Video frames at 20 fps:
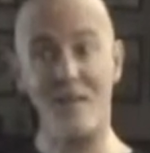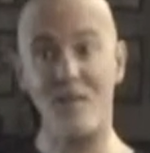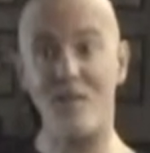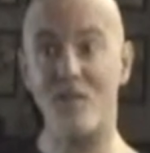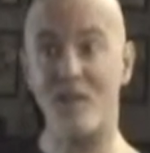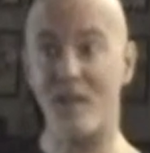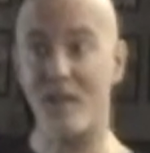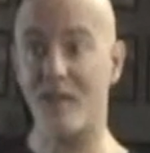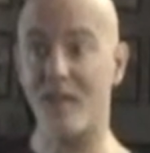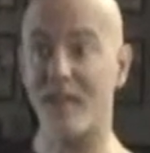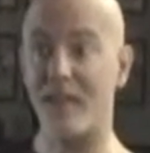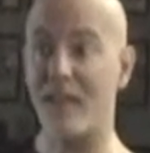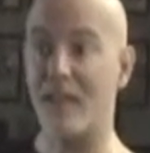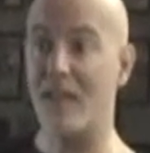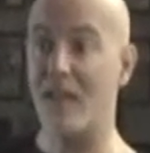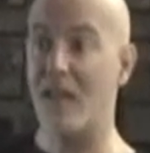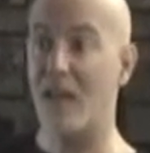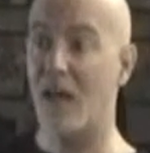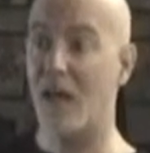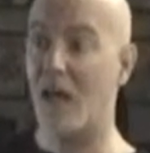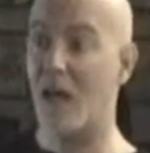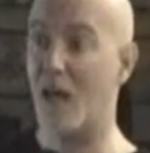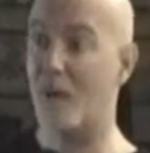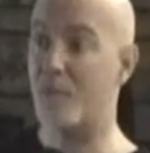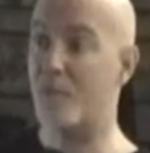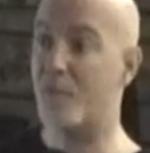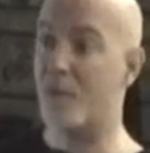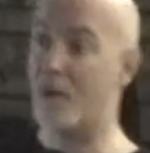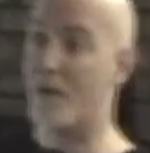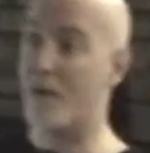necessarily
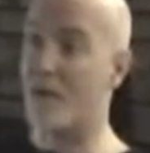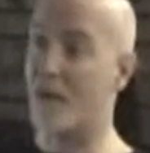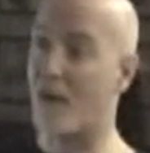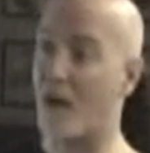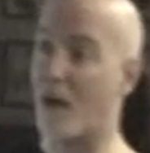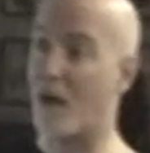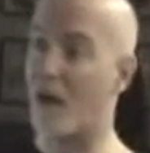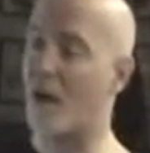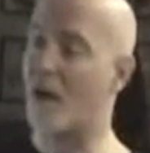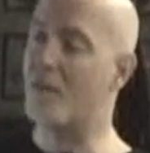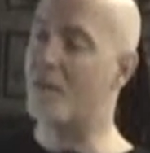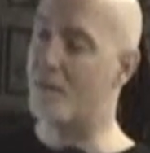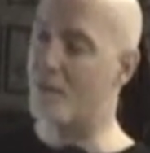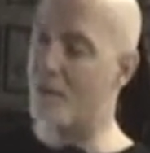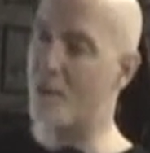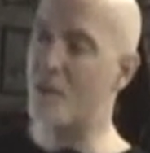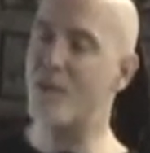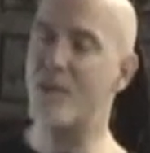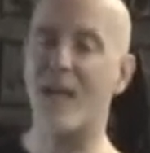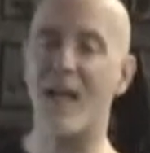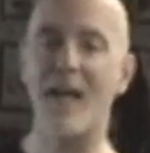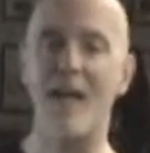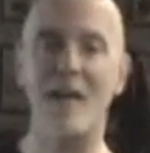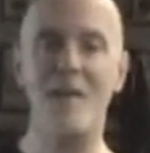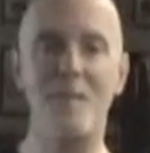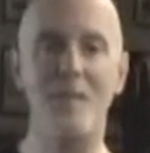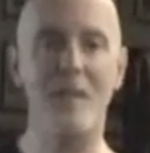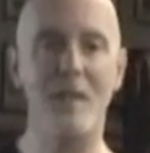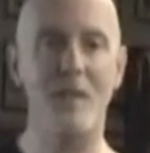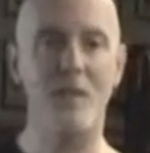for a
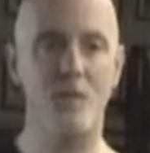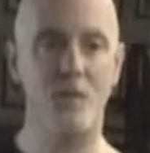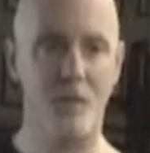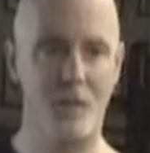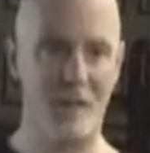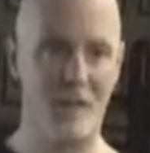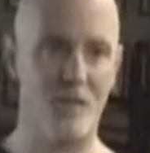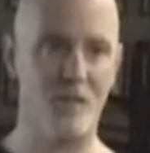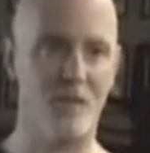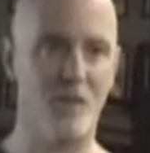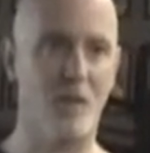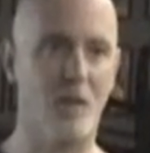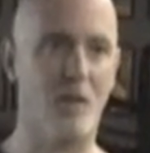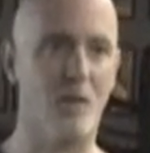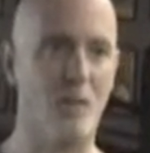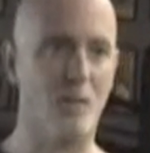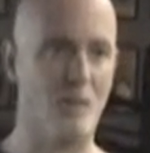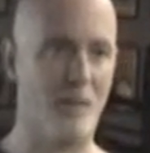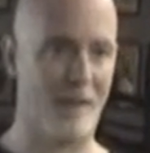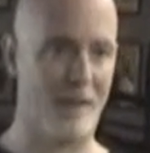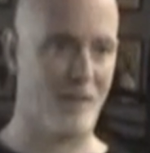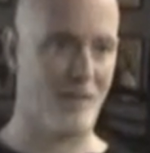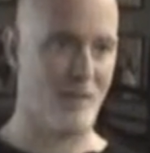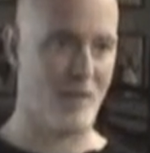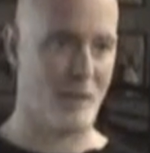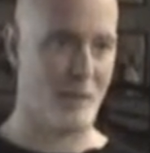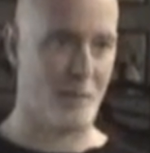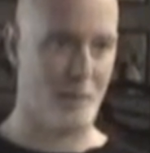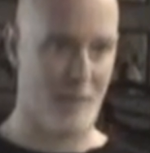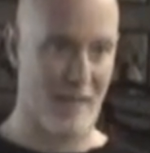full-time traditional
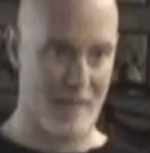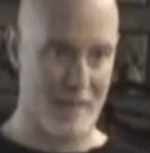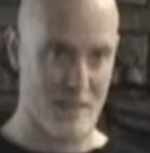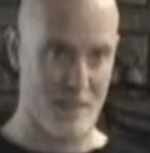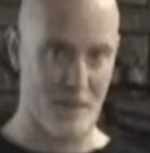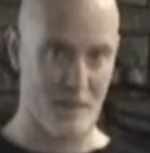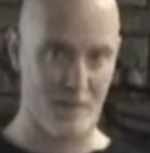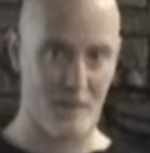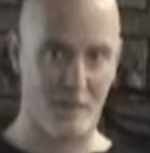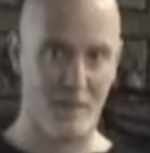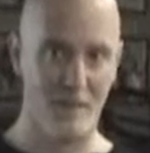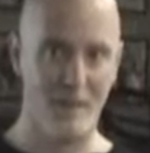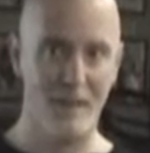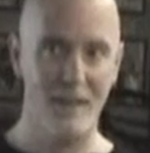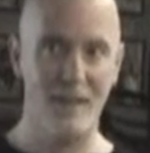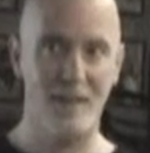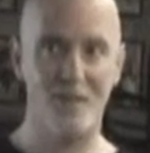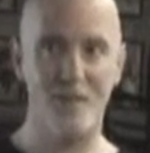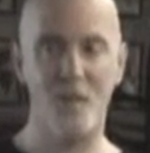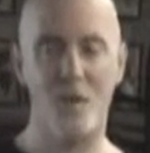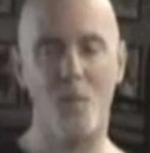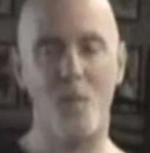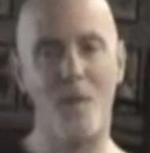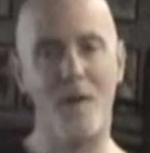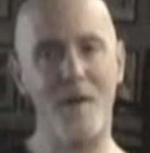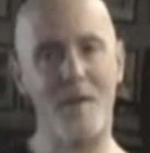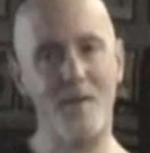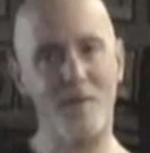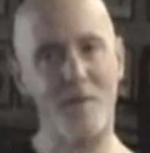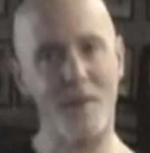resident planter. So
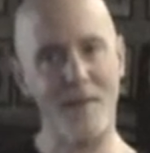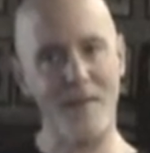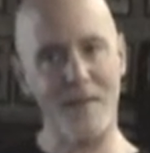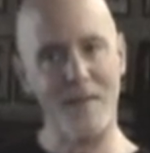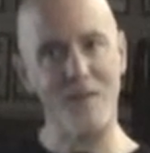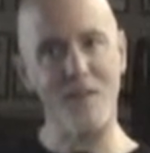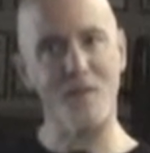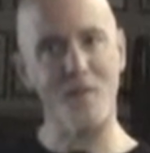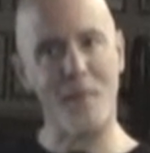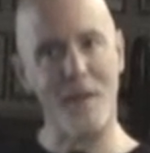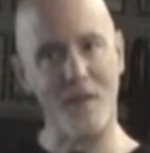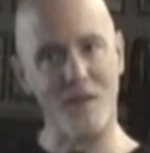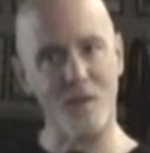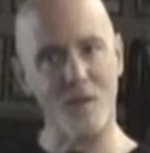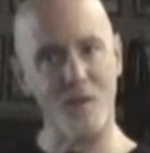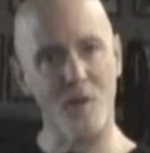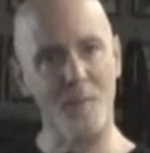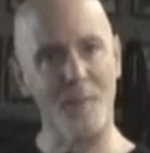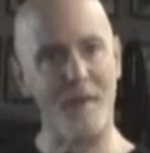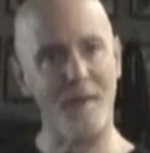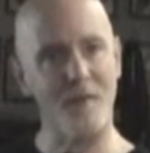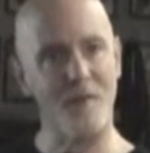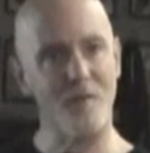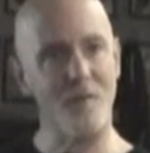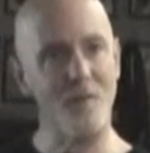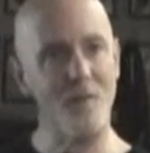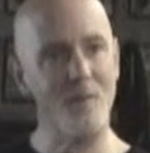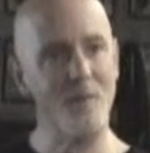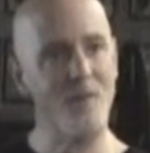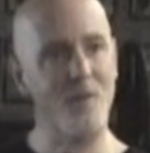one of the great things about Kermount
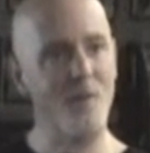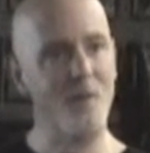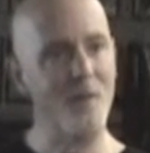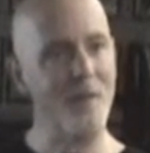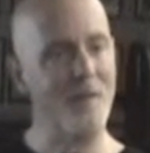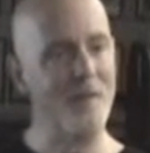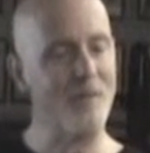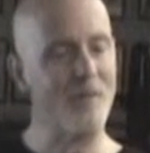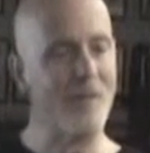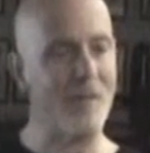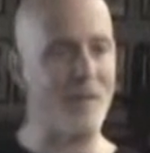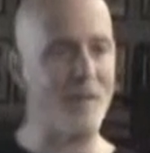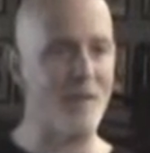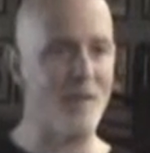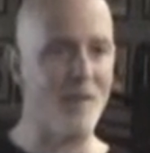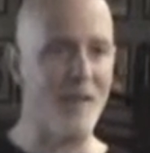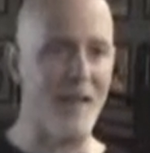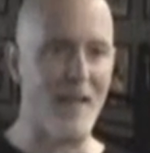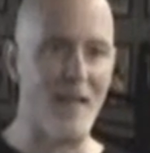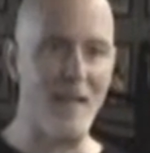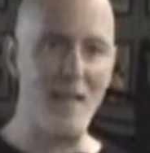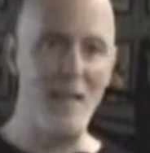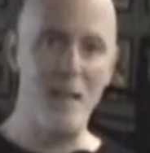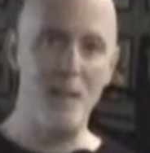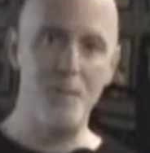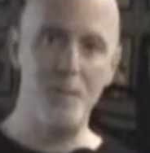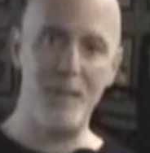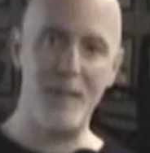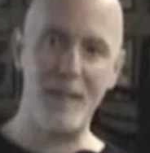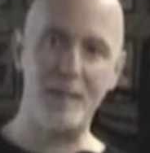too is the realization that
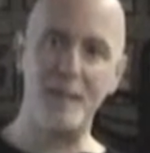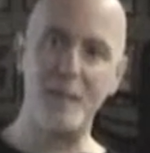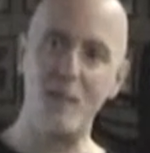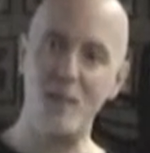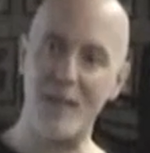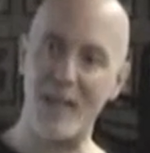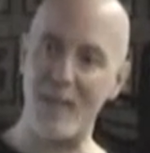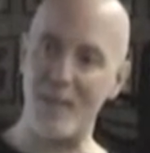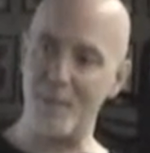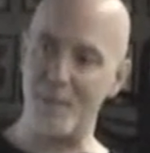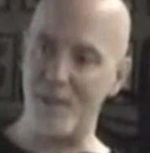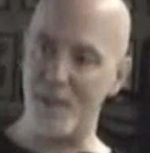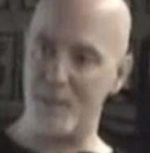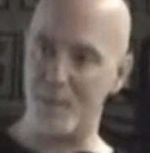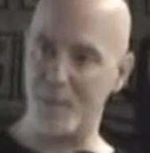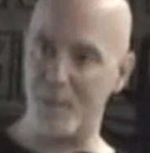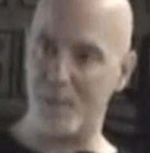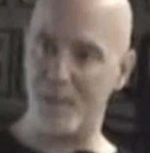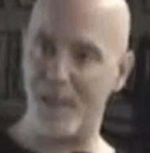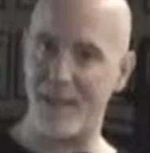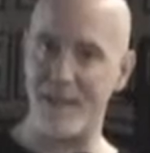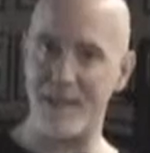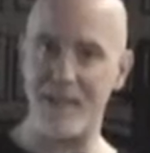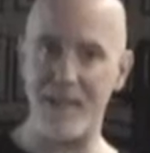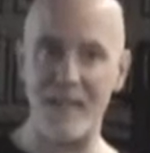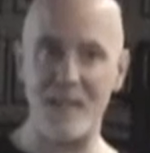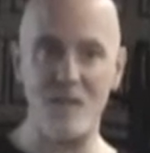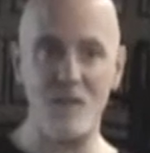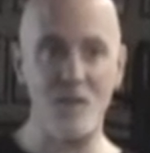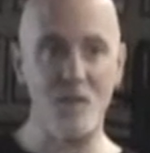people who came in and built
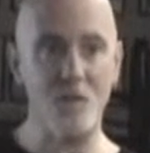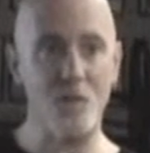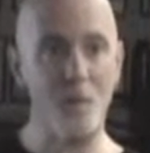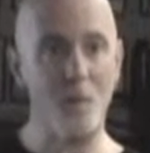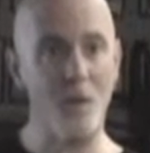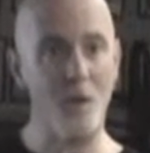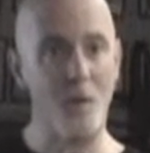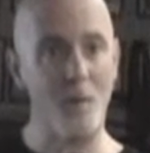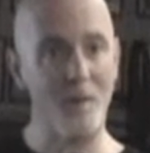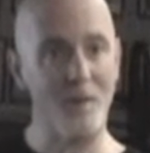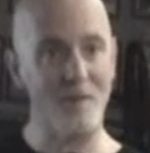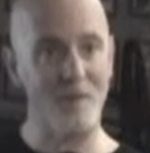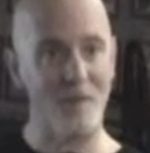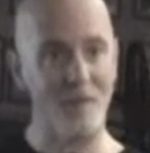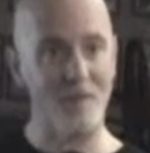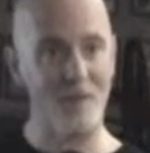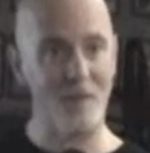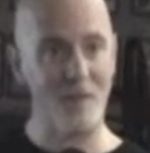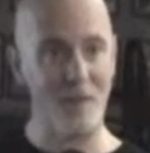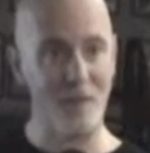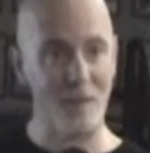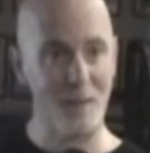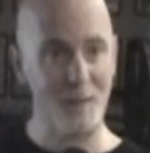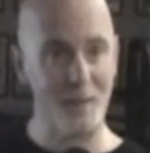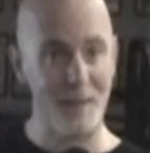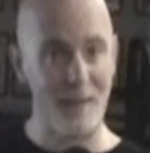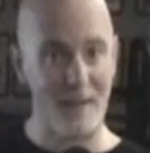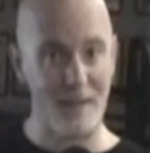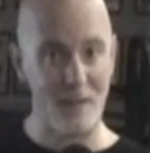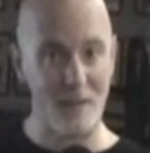plantations weren't always necessarily
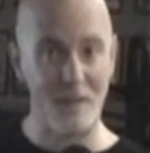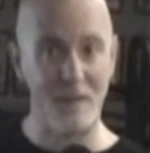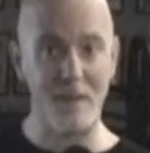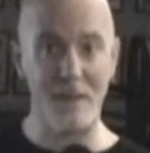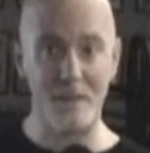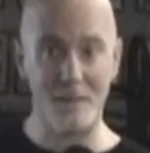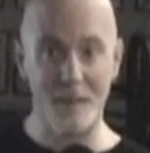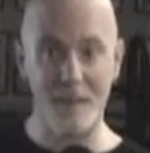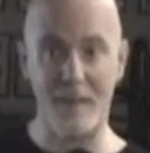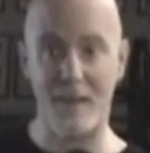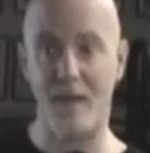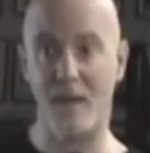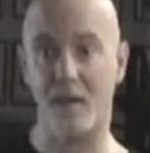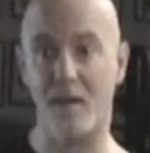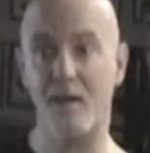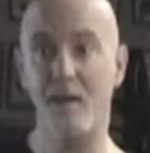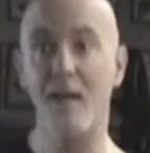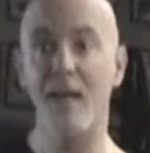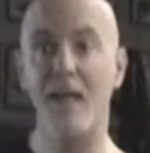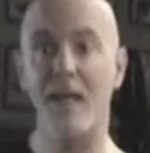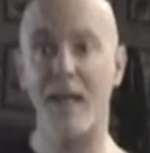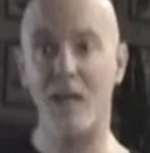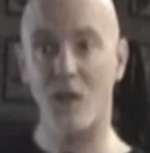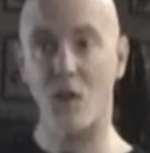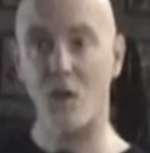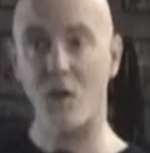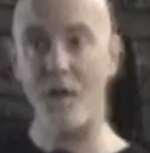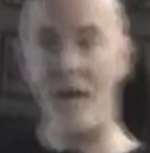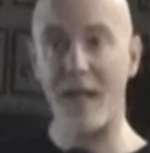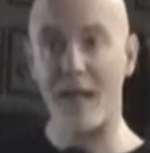planning on living there. And
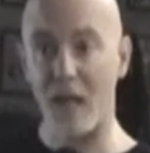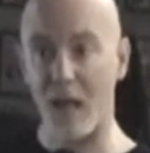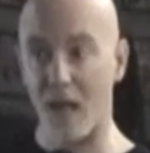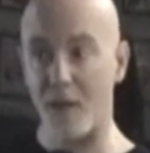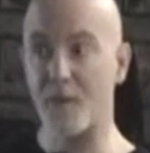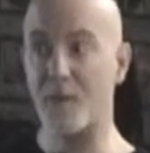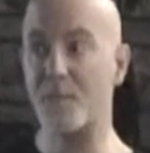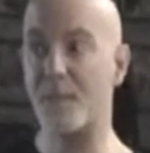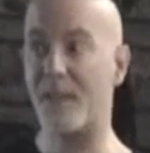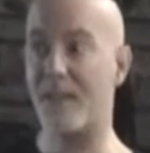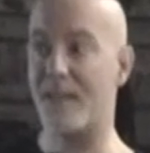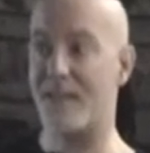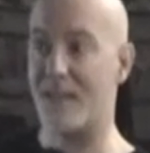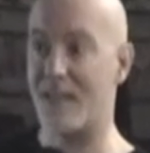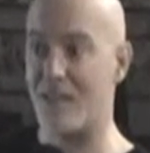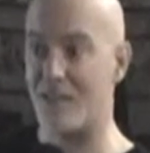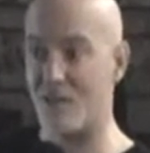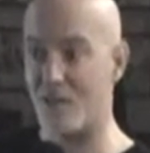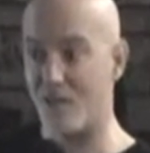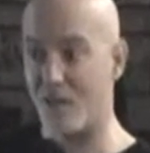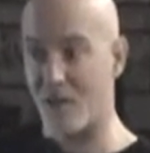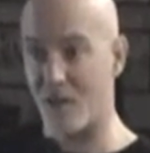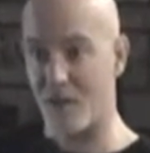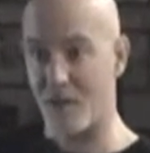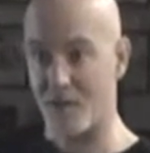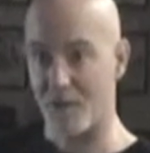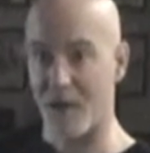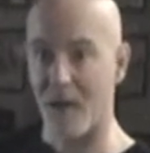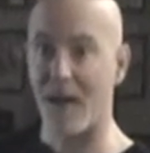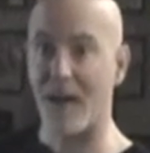Kerr had other plantations on
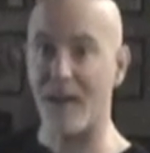other